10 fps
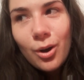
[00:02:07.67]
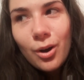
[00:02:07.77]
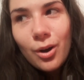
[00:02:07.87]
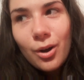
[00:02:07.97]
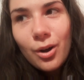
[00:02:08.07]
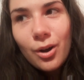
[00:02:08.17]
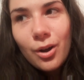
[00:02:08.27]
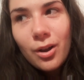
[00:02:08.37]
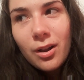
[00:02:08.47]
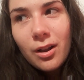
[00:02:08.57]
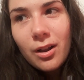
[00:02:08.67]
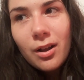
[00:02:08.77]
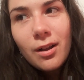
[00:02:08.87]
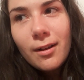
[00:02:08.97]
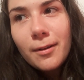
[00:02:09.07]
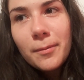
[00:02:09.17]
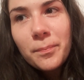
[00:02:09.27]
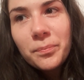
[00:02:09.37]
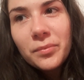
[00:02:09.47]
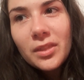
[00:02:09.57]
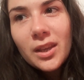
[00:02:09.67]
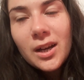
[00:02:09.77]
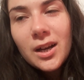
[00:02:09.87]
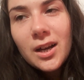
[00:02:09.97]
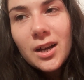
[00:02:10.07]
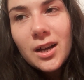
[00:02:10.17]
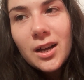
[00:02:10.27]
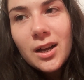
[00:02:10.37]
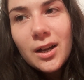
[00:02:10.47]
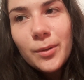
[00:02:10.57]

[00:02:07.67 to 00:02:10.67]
Nobody speaks.